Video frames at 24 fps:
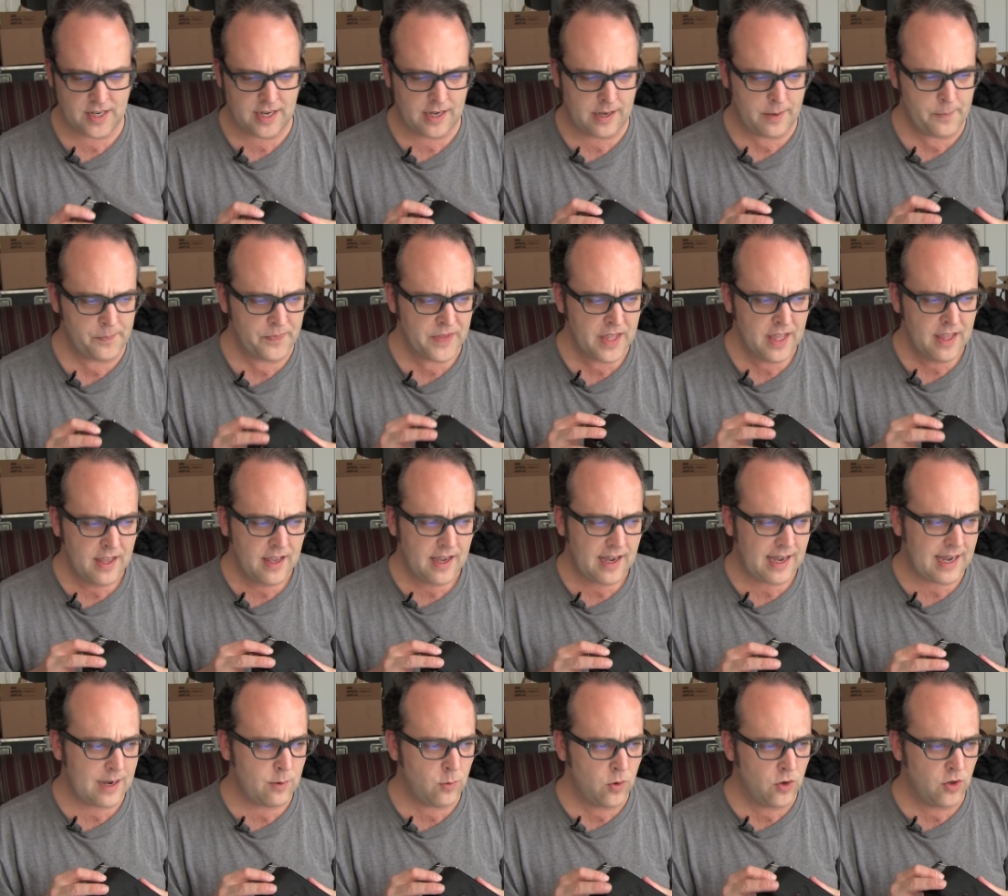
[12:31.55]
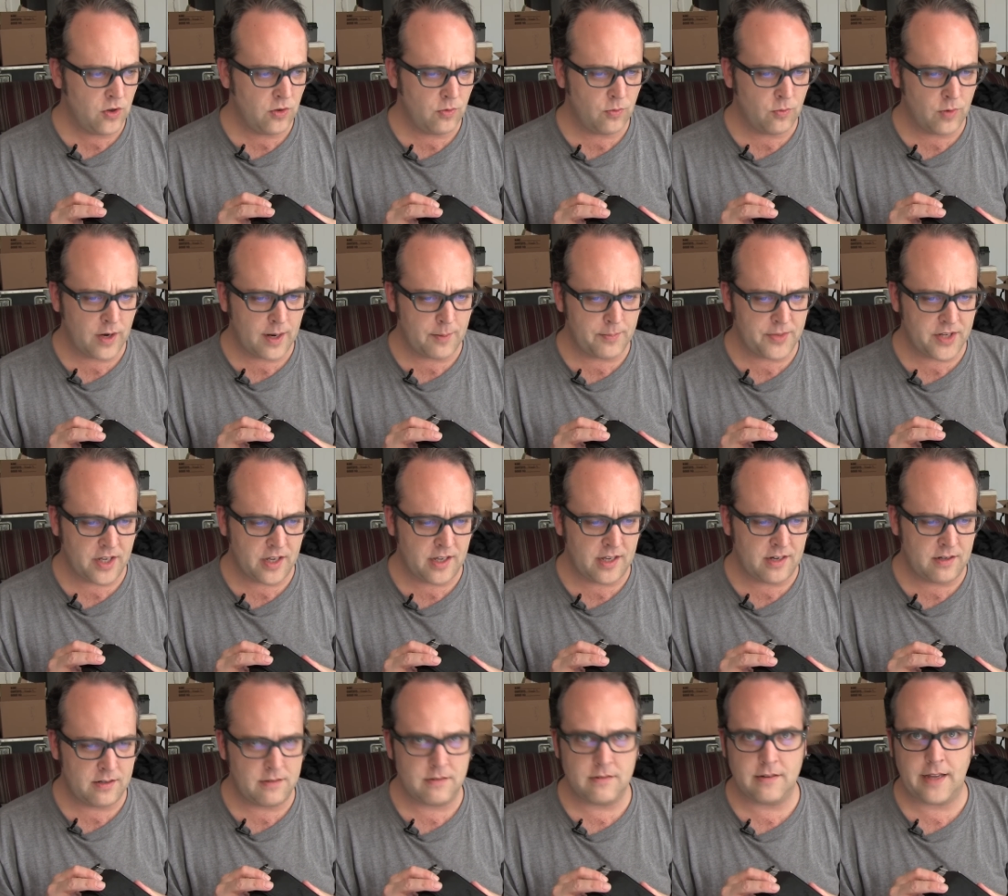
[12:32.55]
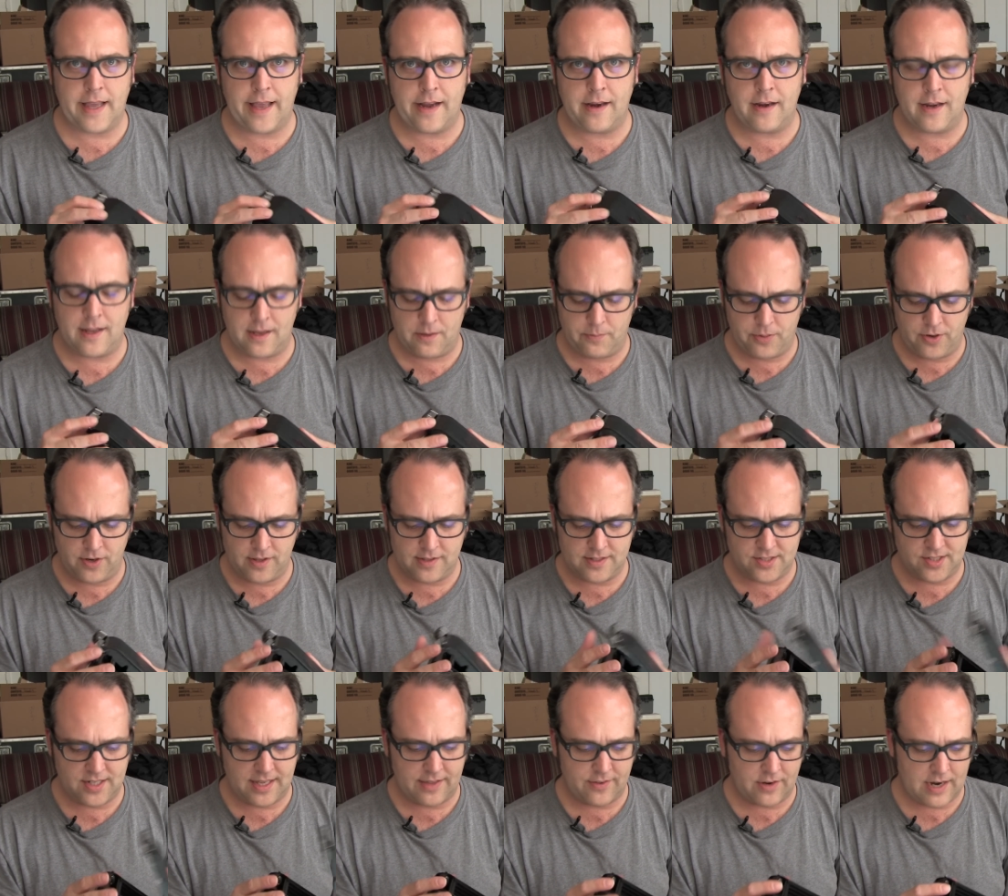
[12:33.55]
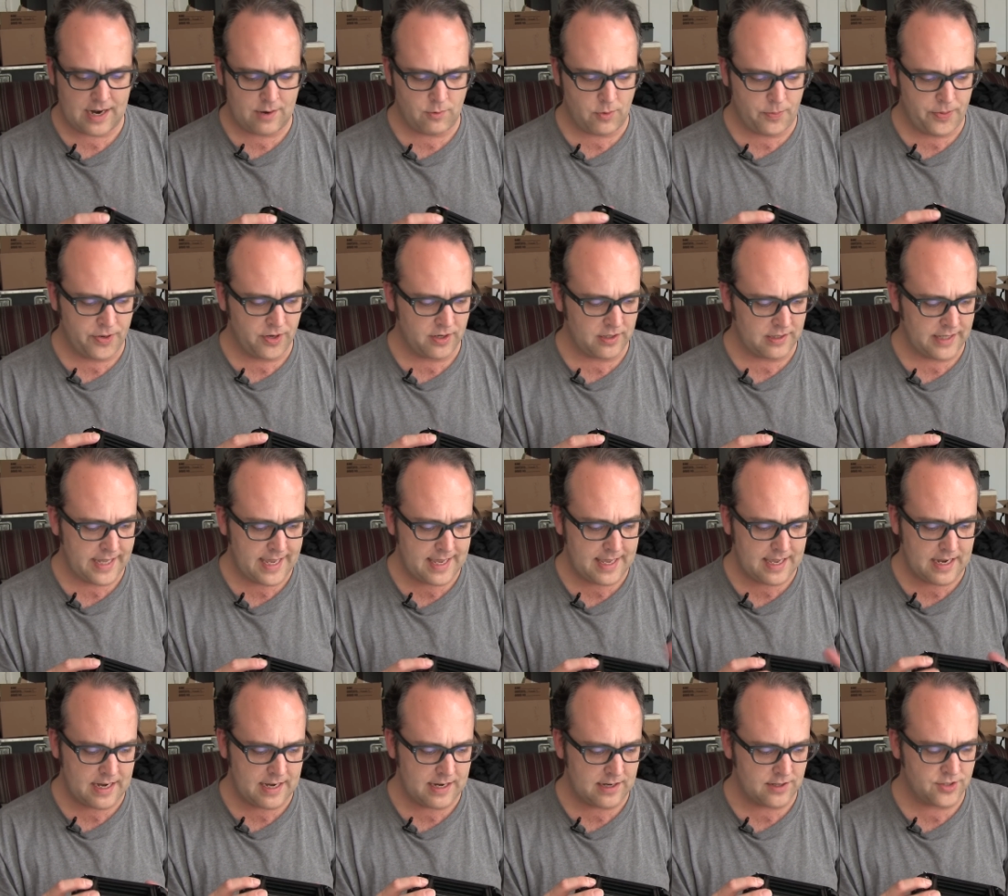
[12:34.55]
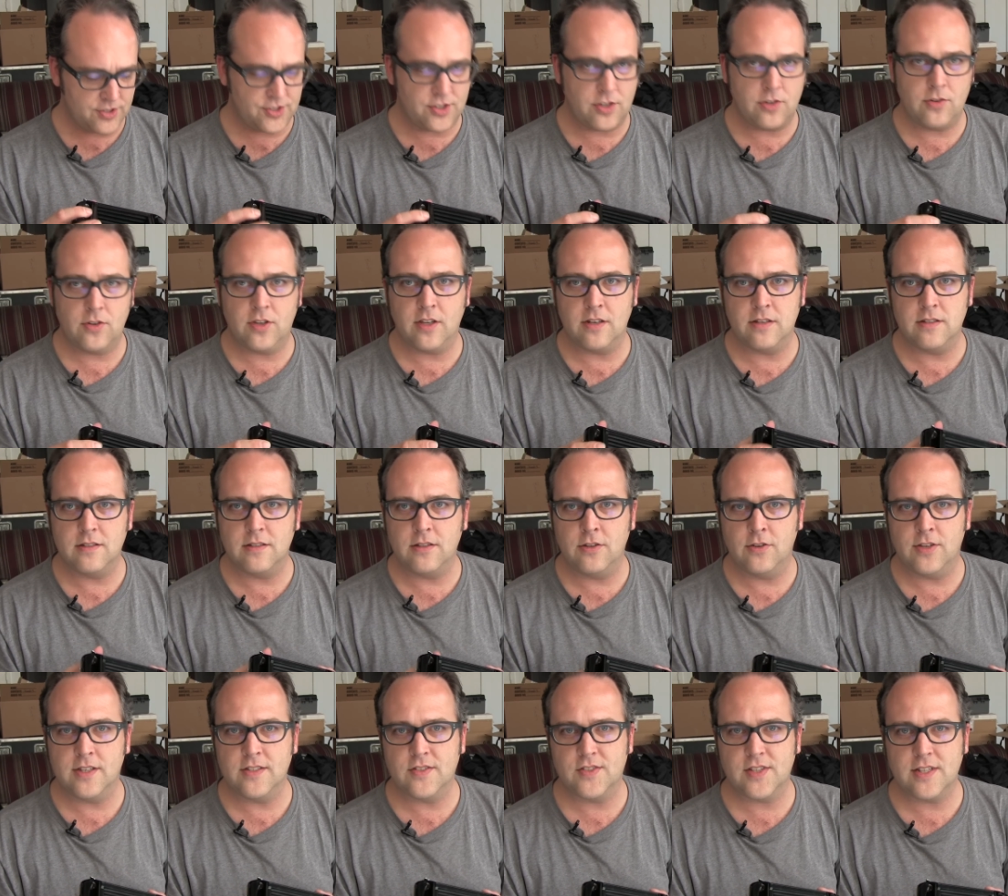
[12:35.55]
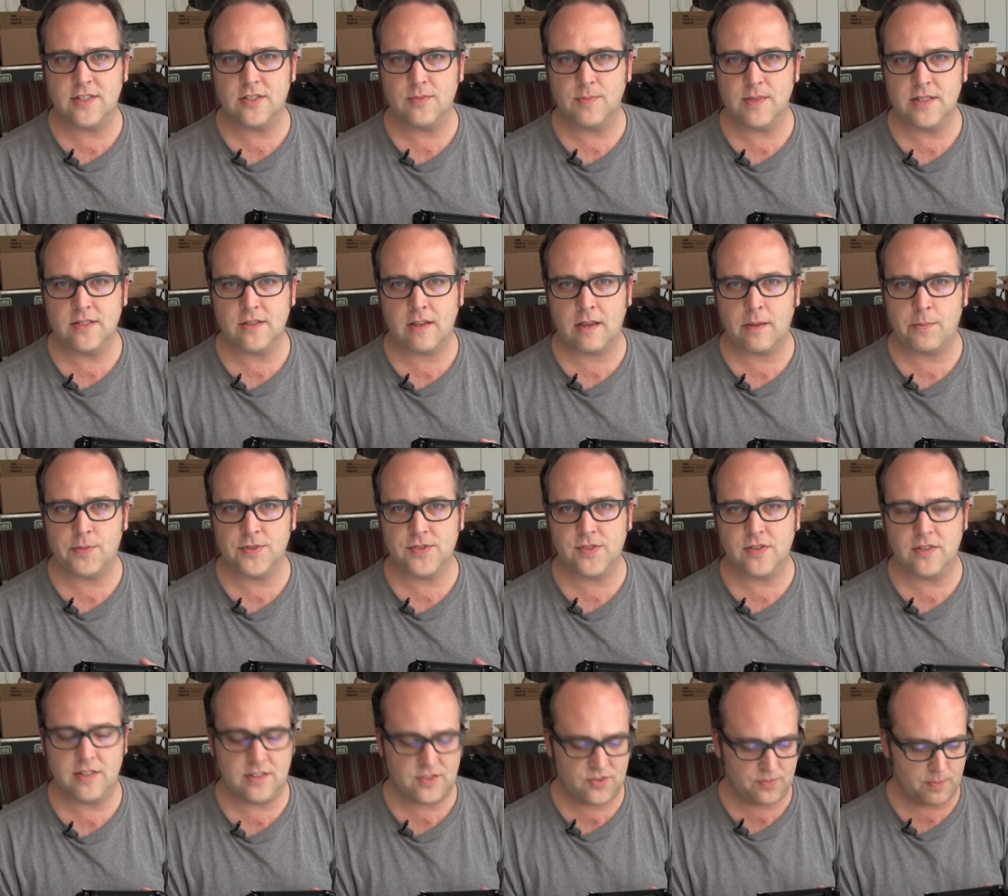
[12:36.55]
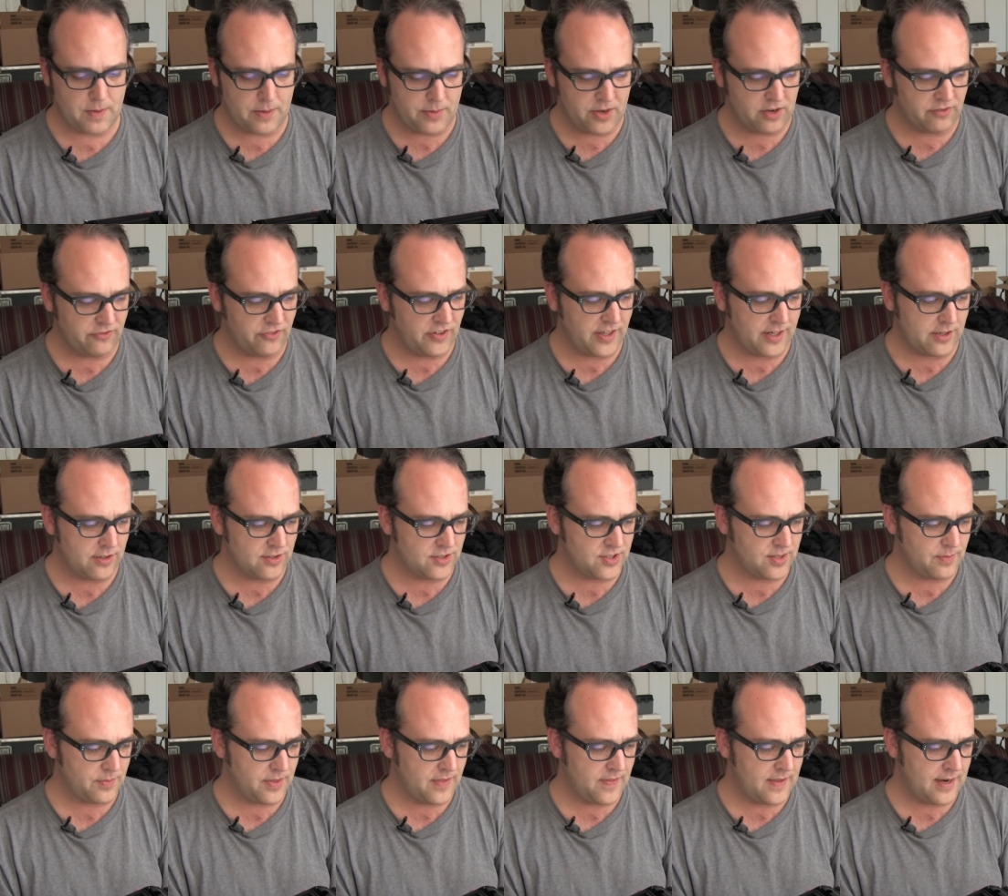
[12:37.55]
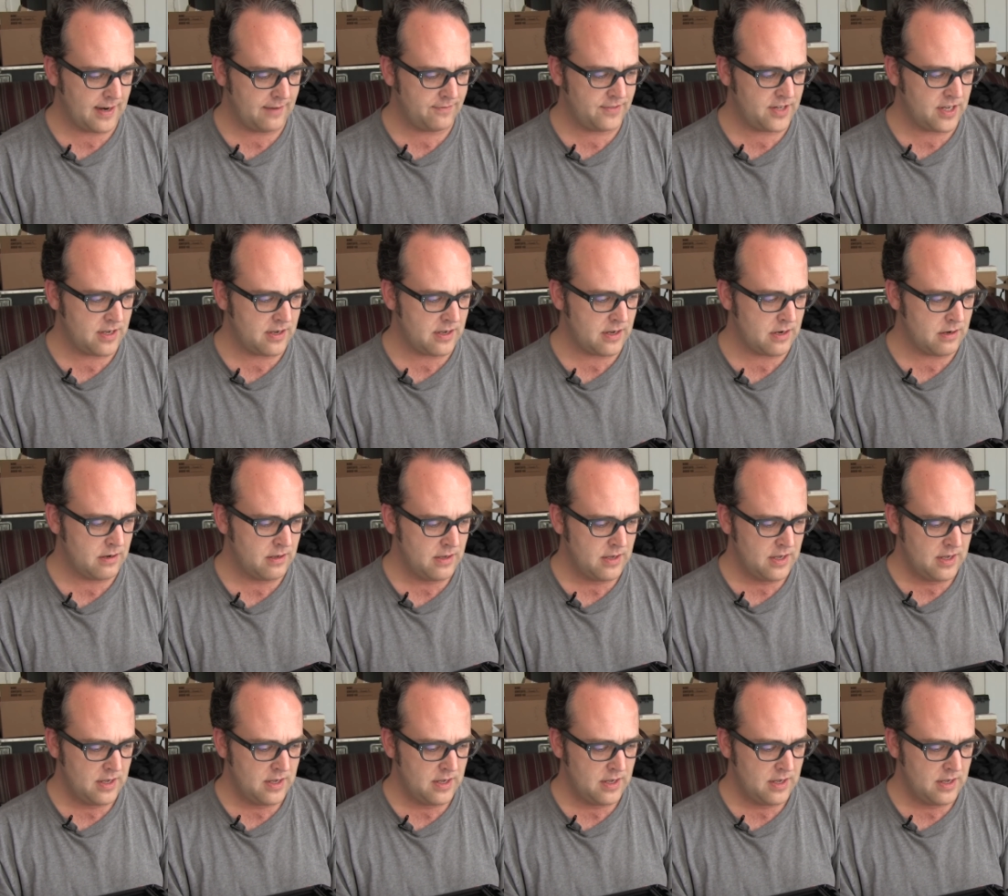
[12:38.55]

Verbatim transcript: Um, I will, when I'm done editing and putting this together, I will put a link in here so you can you can see some examples of this, maybe on Flickr or something that I've done.